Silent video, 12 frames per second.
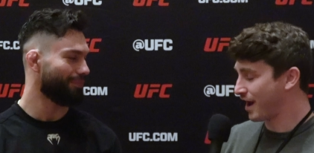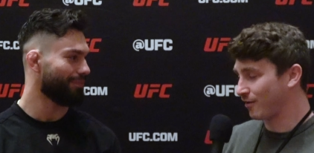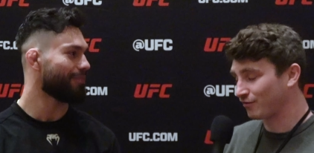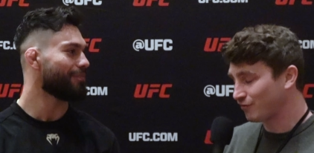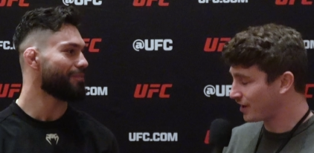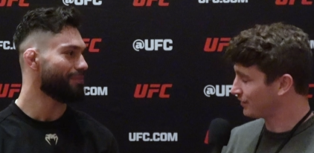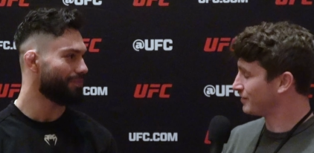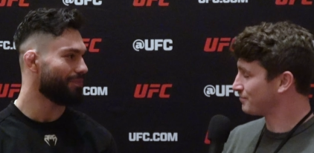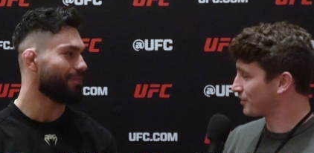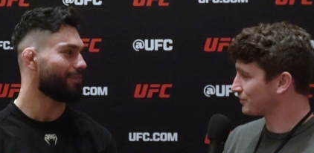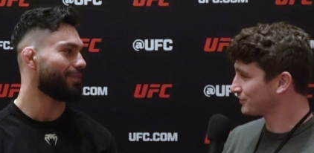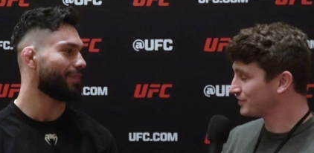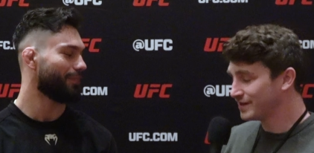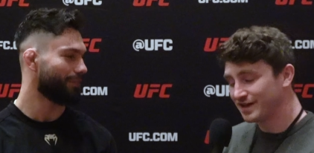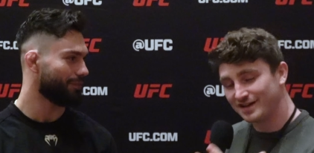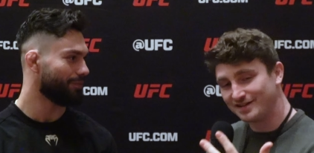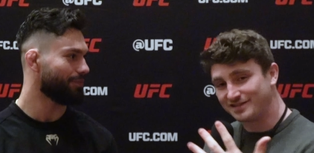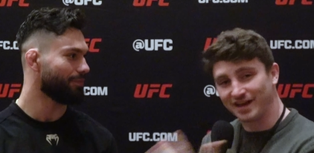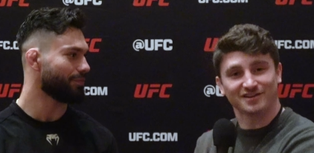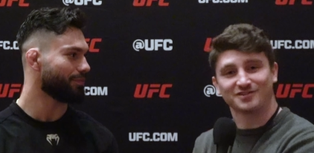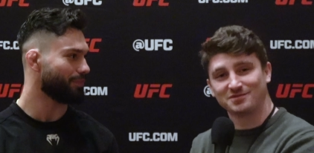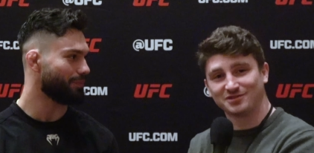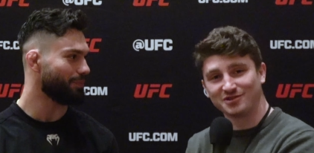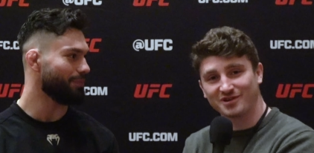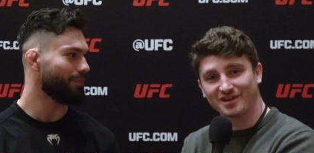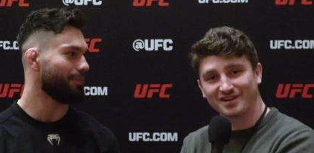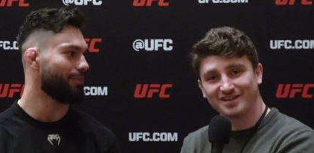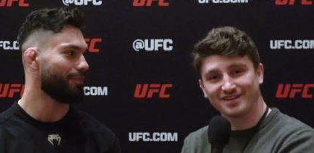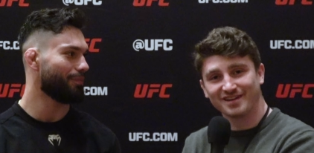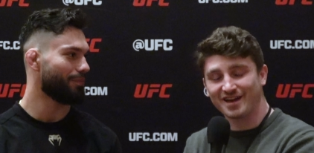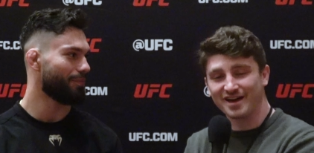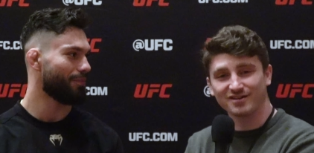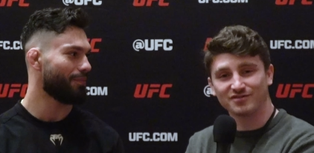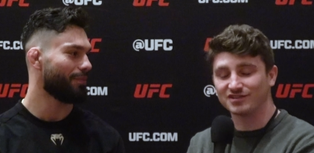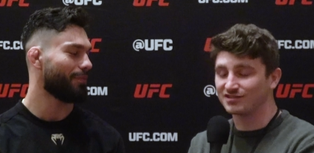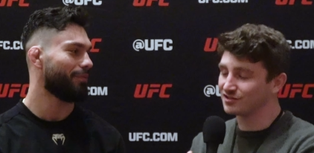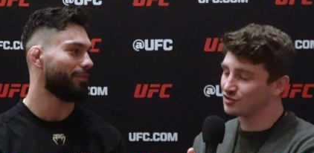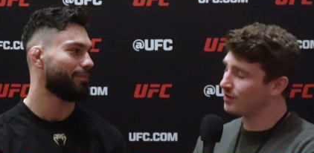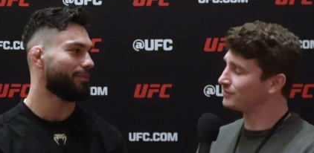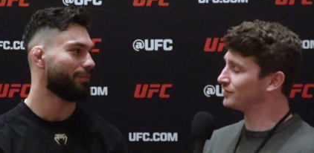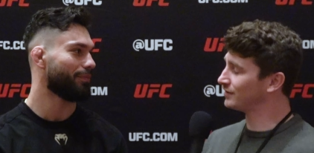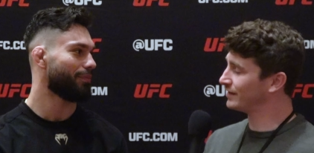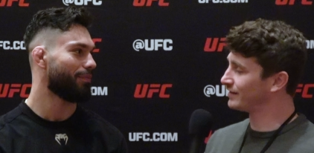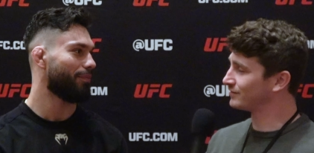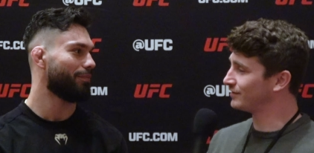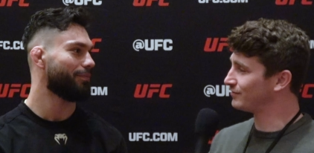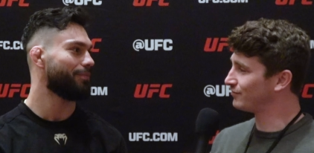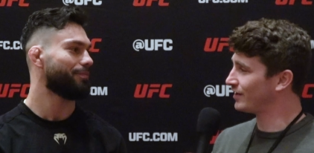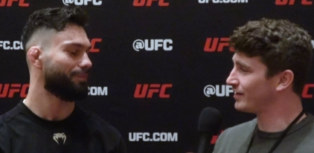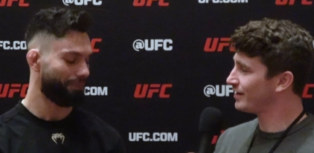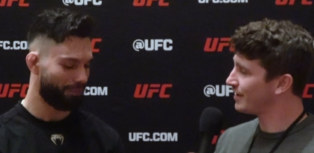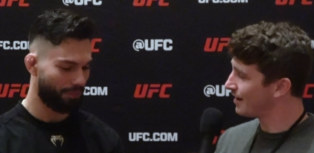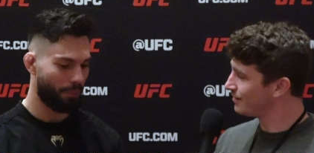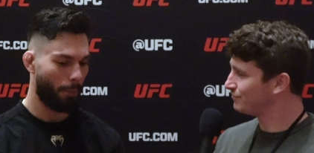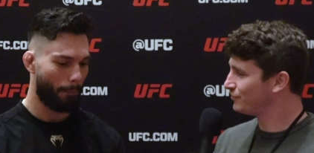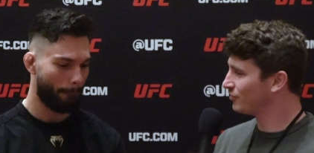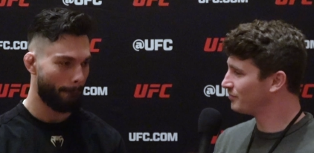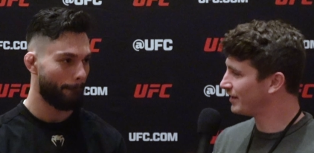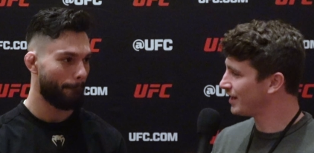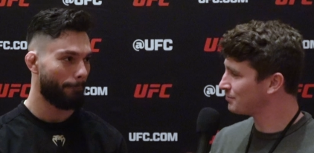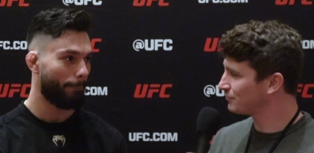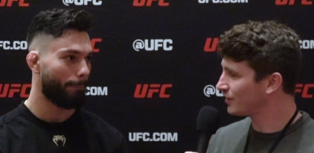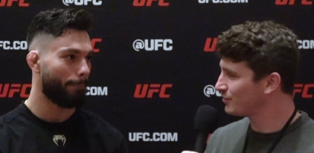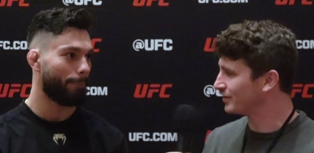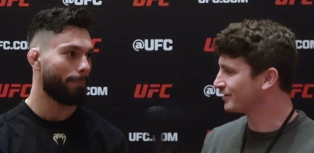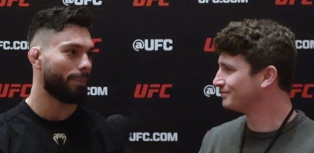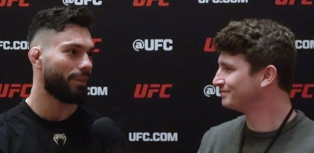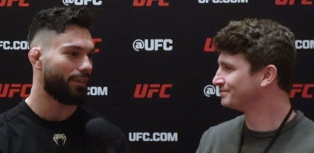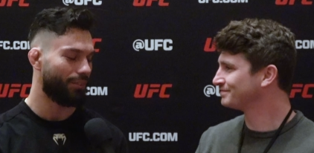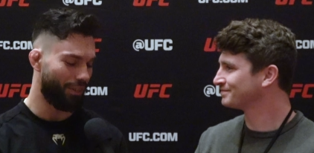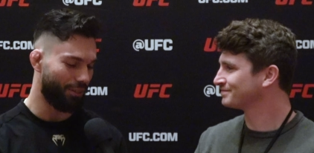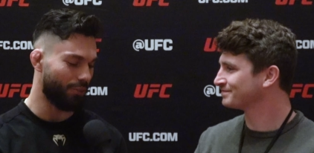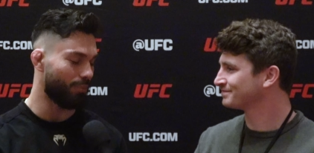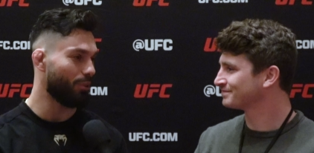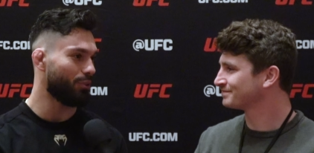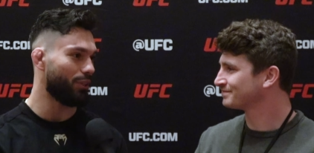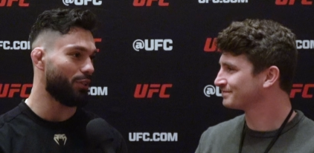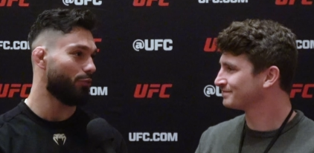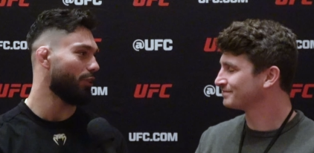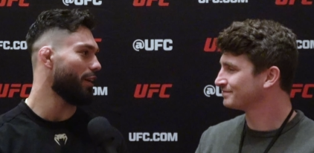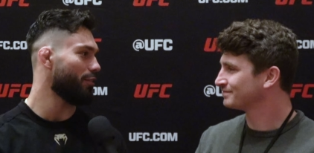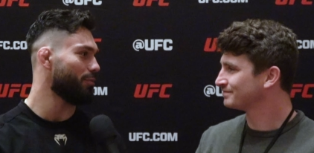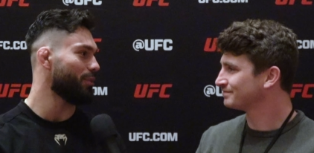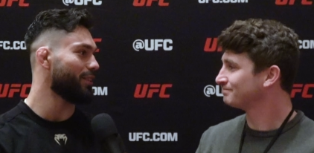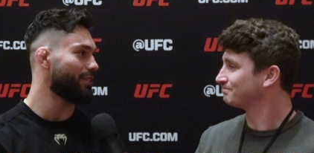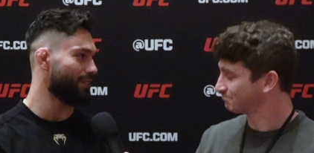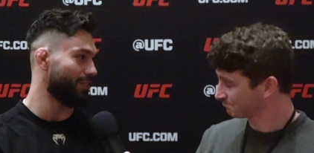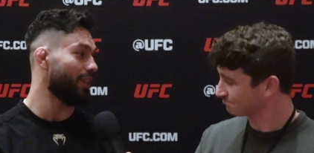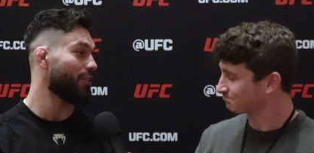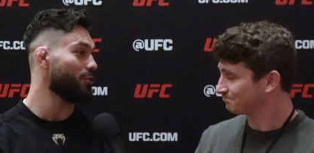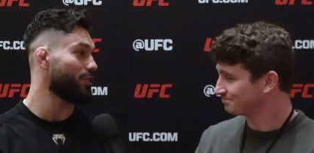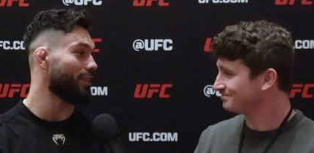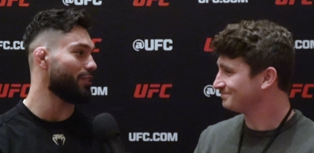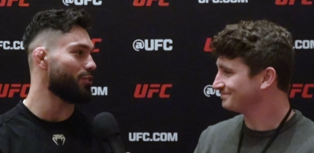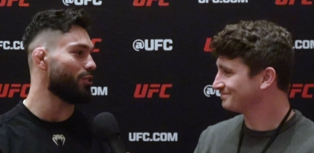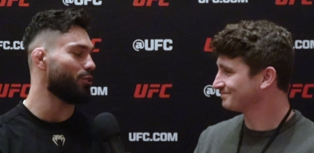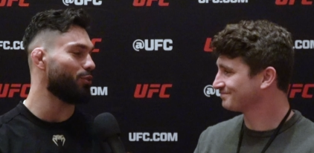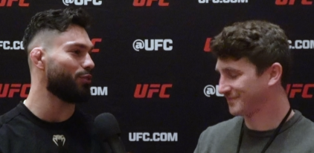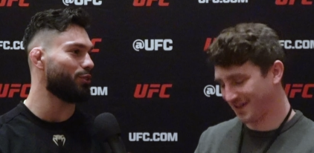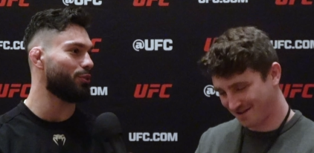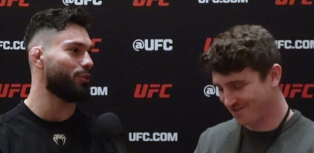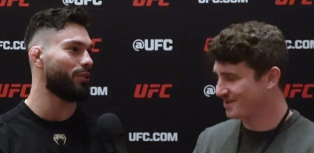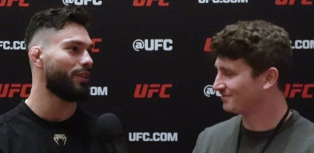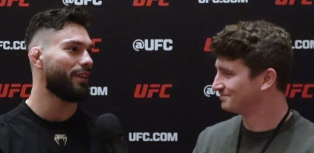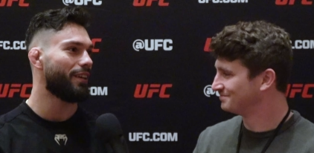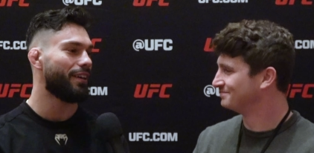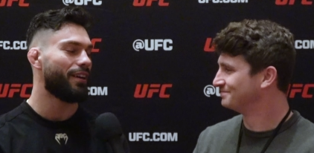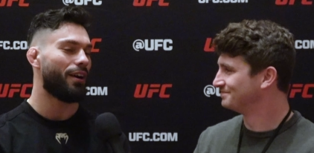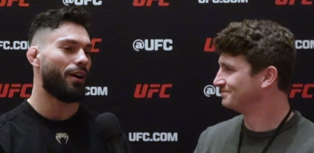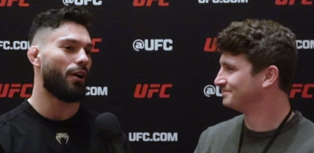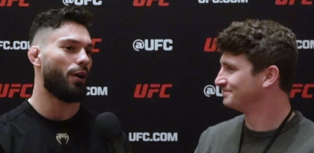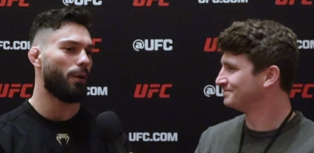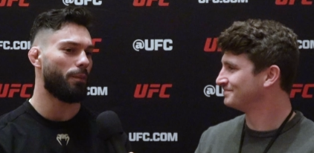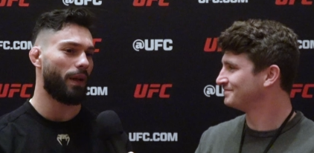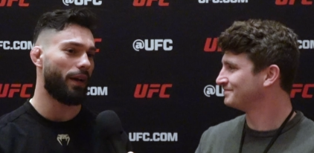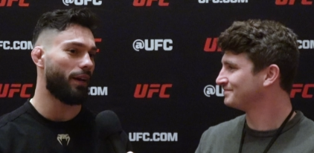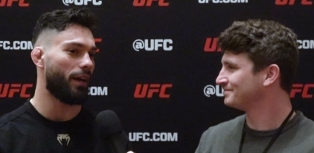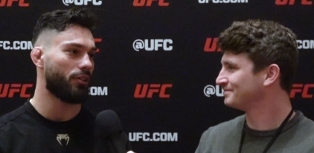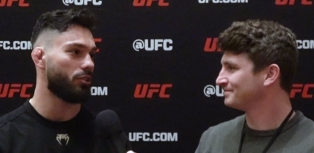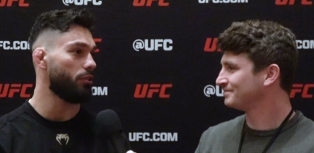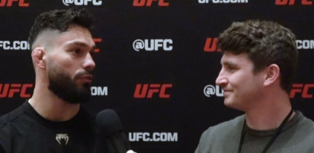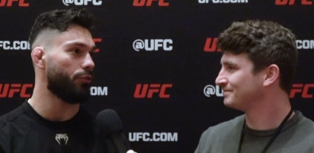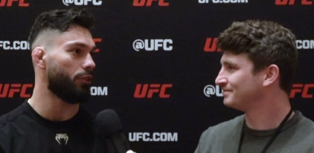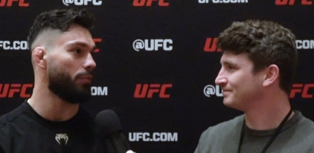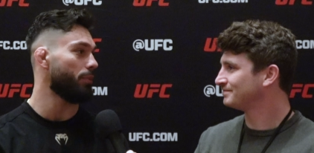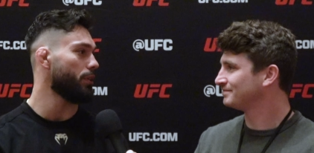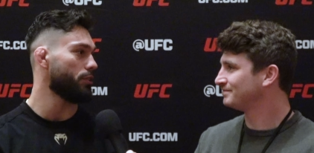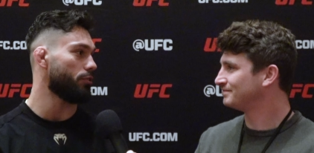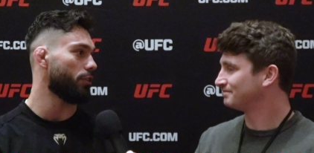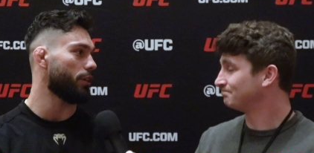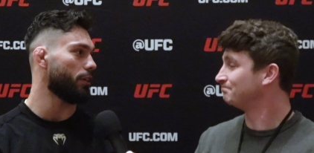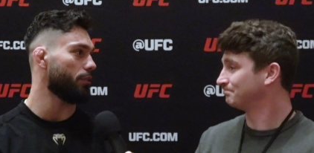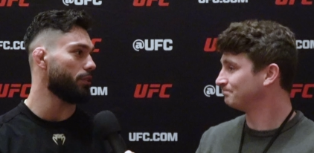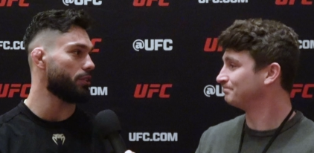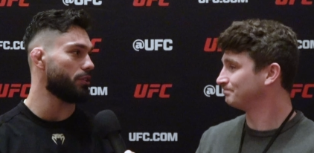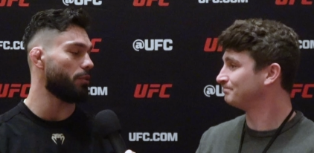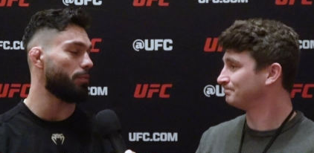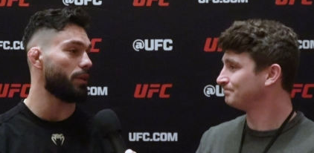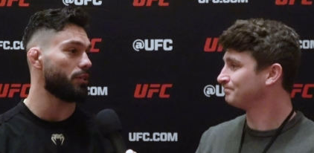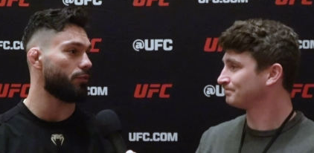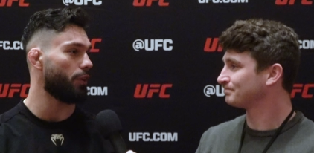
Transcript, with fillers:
Speaker 1: Now we're finally in person. Dennis Buzukja, ahead of his U F C Atlantic City fight. How you feeling, man? Happy fight week.
Speaker 2: Thank you, bro. Thank you for having me. It's like you said, it's long overdue. Um, I actually feel amazing right now. This is the best